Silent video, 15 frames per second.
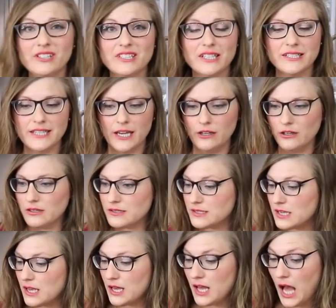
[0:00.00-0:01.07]
into containers.
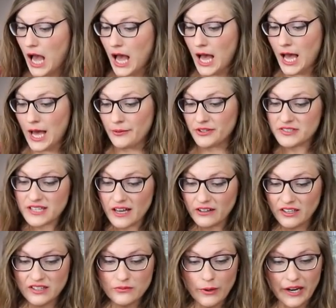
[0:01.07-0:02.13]
The
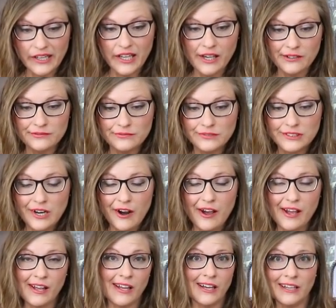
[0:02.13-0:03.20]
salad's ready,
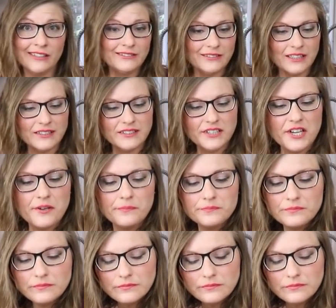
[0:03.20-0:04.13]
and let's see.